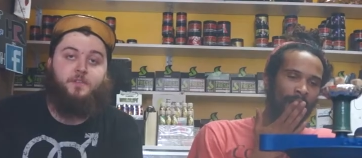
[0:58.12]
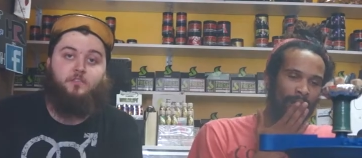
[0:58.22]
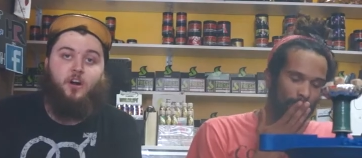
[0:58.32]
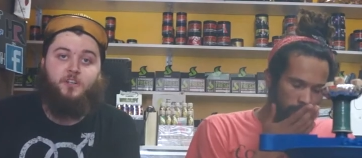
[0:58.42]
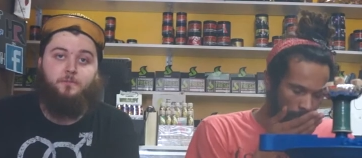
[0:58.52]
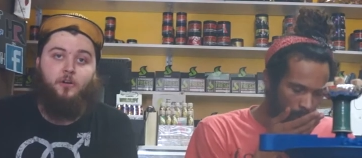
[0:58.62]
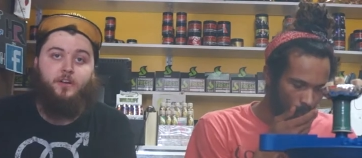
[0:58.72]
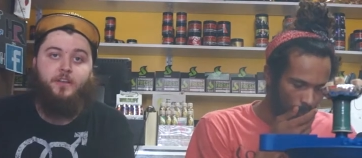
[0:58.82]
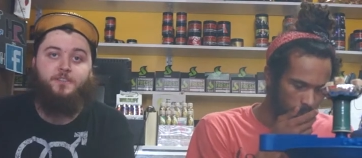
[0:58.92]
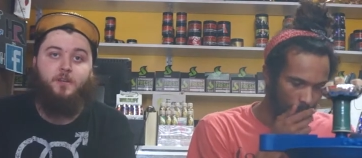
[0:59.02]
Speaker 1: So the launch
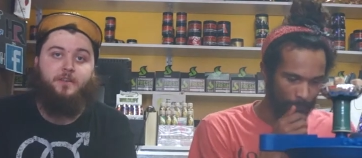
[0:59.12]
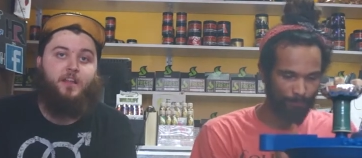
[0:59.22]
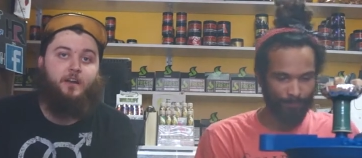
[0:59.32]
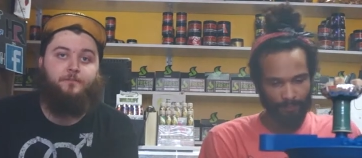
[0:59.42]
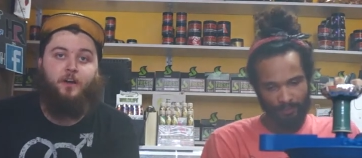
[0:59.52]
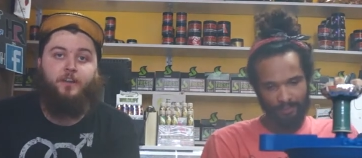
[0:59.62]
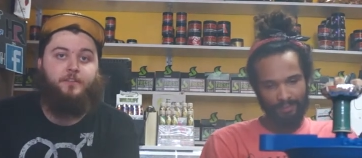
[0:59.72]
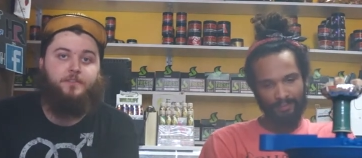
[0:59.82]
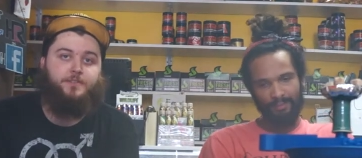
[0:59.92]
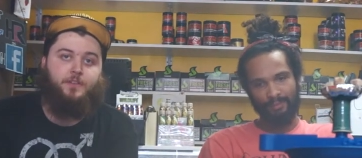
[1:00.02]
party is going to be a lot of fun.
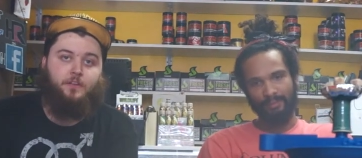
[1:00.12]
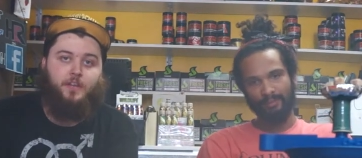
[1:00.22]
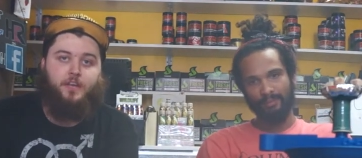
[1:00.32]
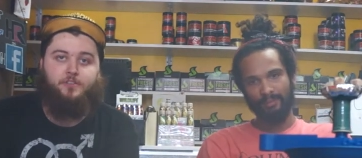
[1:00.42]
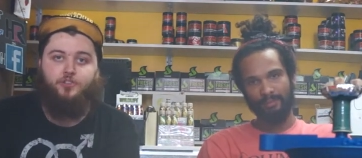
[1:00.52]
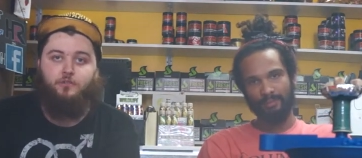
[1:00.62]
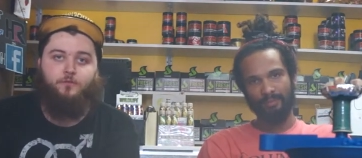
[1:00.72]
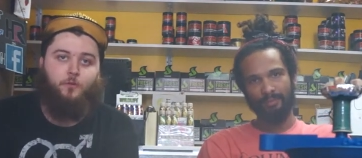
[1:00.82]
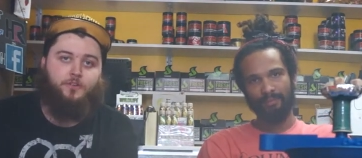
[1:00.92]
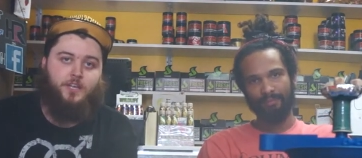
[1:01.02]
Sunday,
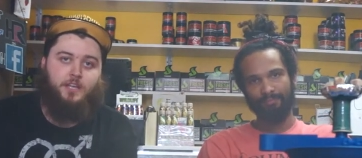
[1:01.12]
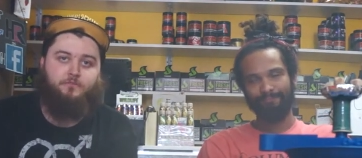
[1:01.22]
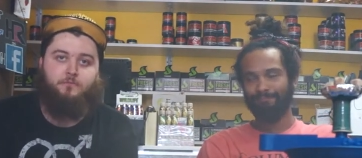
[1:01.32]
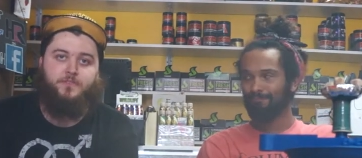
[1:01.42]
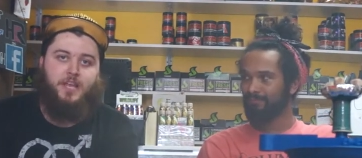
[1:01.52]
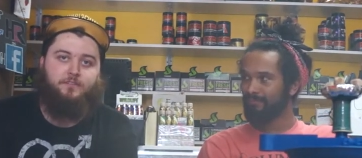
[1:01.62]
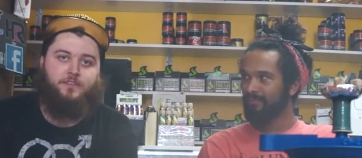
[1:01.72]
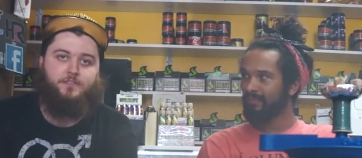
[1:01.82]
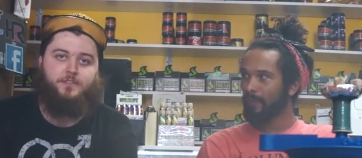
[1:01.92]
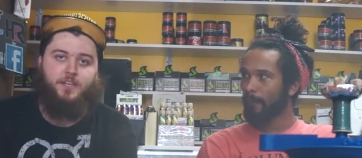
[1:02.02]
June 14th from
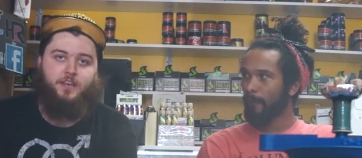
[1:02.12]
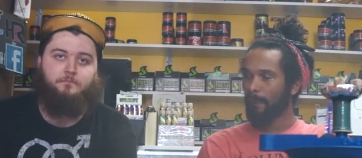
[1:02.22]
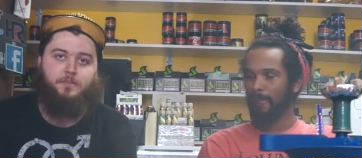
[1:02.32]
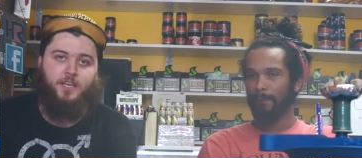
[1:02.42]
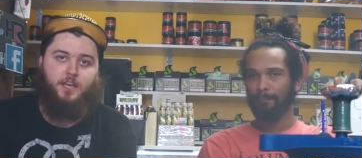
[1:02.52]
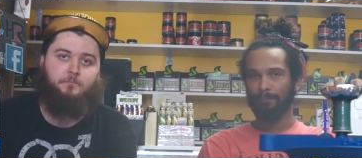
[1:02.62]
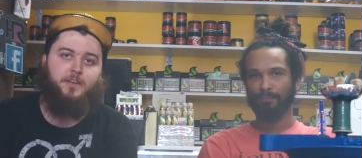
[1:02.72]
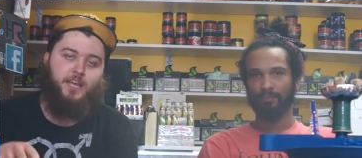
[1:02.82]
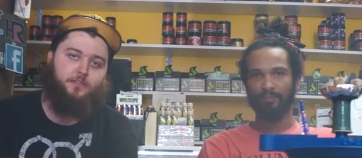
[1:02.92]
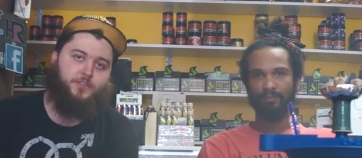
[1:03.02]
7 to 10 p.m.
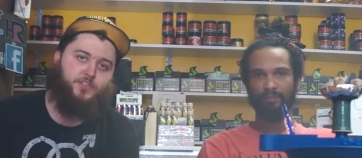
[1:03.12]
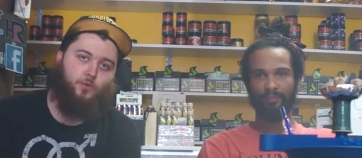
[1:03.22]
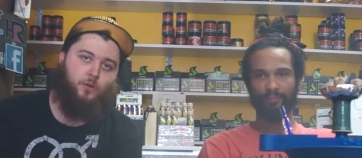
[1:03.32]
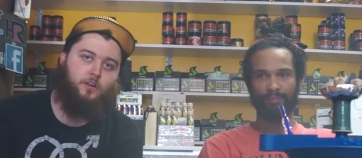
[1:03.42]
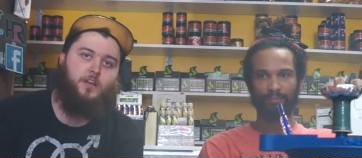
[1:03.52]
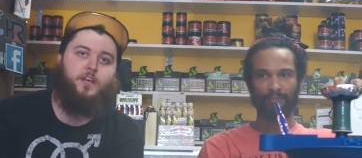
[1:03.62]
in the store.